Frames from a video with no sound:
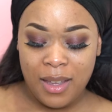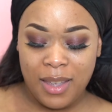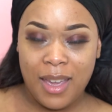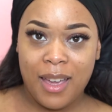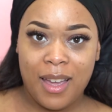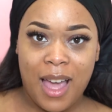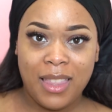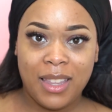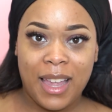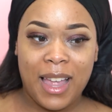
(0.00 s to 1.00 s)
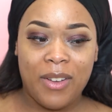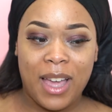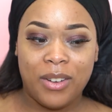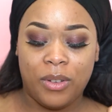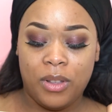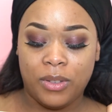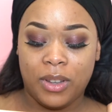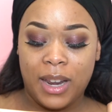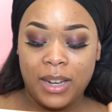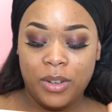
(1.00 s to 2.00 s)
yeah, I look like I don't got no clothes
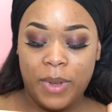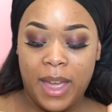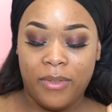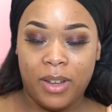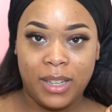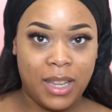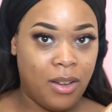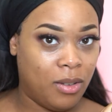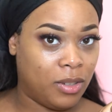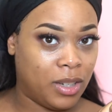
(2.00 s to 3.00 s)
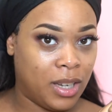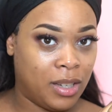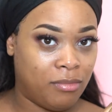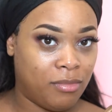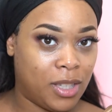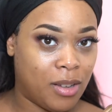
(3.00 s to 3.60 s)
on. I do have on, it's a halter top.